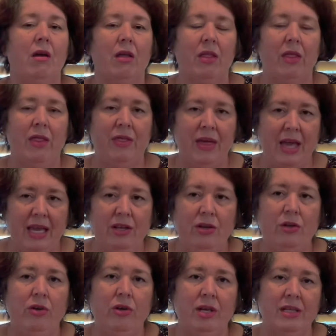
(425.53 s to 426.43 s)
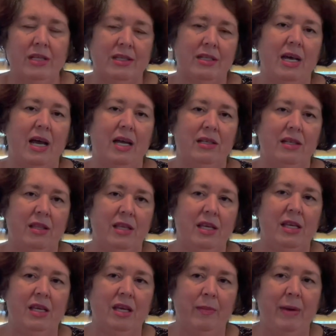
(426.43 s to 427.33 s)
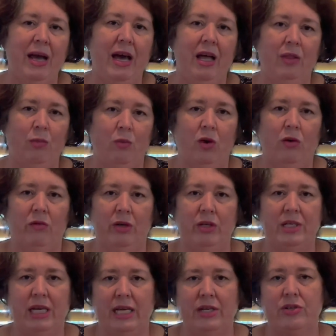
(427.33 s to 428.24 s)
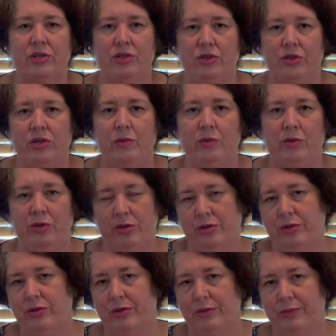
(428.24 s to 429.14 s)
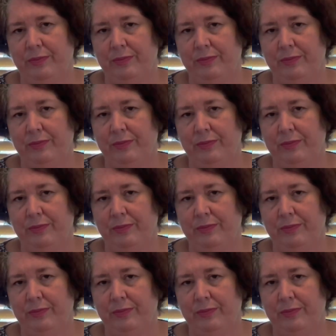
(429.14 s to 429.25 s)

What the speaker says: then you can start to think about what rotations you will use.